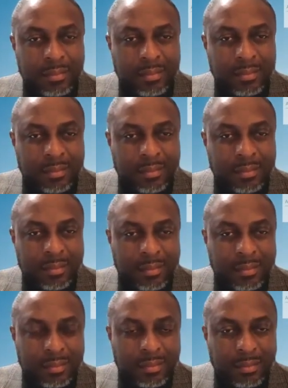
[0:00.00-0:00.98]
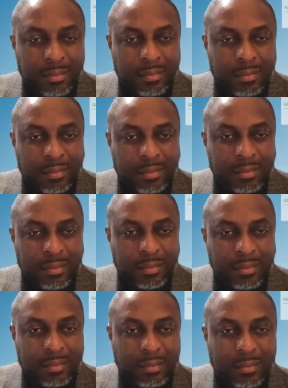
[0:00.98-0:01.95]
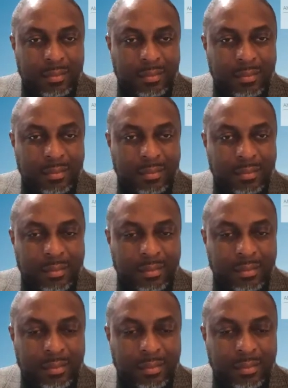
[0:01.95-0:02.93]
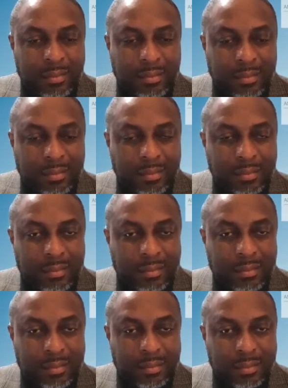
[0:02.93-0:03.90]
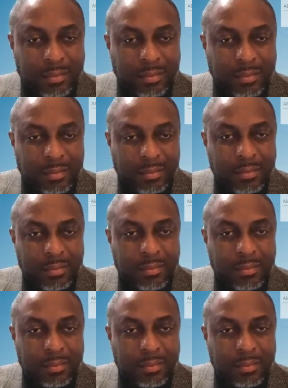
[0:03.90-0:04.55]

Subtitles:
(silent)